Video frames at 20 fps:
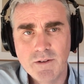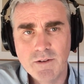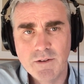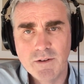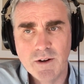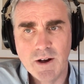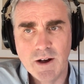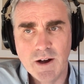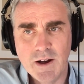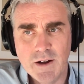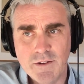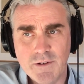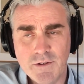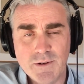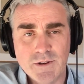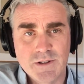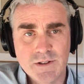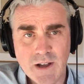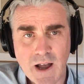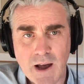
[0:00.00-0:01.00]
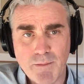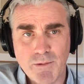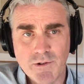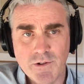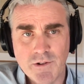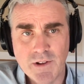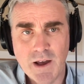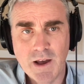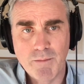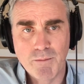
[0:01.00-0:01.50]
uh, to establish
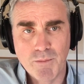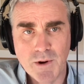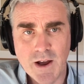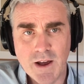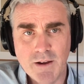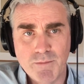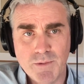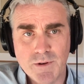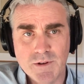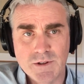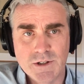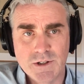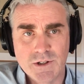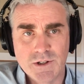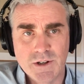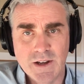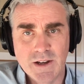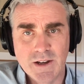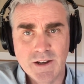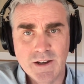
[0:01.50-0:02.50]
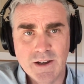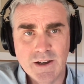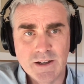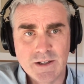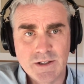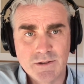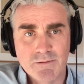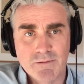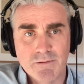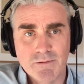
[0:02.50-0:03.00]
that brand positioning.
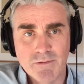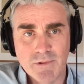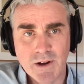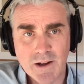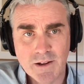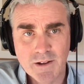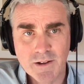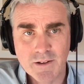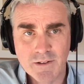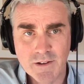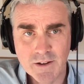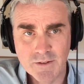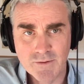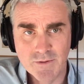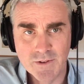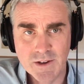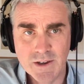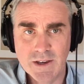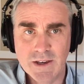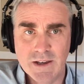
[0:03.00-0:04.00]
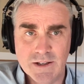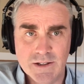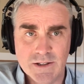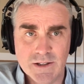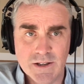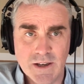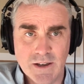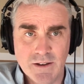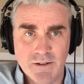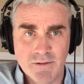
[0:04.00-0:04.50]
It's relatively
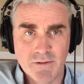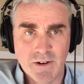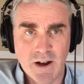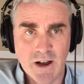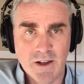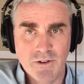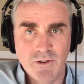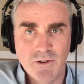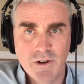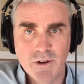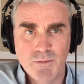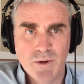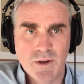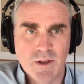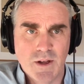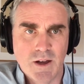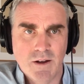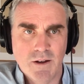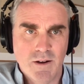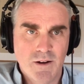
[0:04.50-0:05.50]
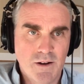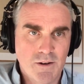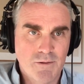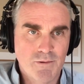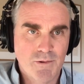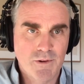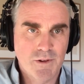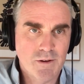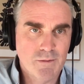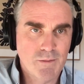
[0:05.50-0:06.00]
easy, right? You could be like, oh, we're
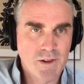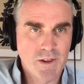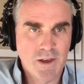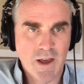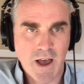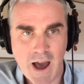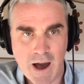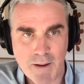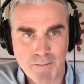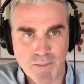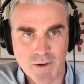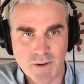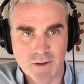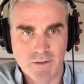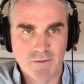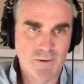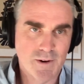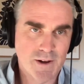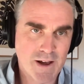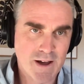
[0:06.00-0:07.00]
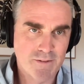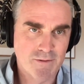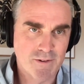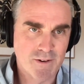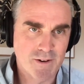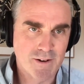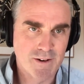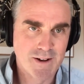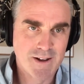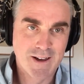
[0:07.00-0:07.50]
going to be the Apple of
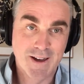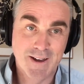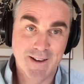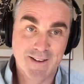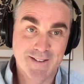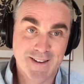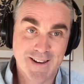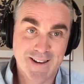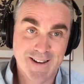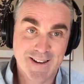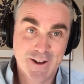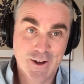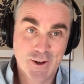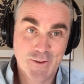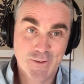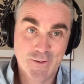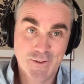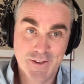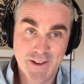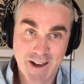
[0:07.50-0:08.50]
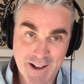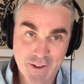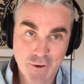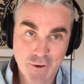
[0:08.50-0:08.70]
whatever. And it's like, that's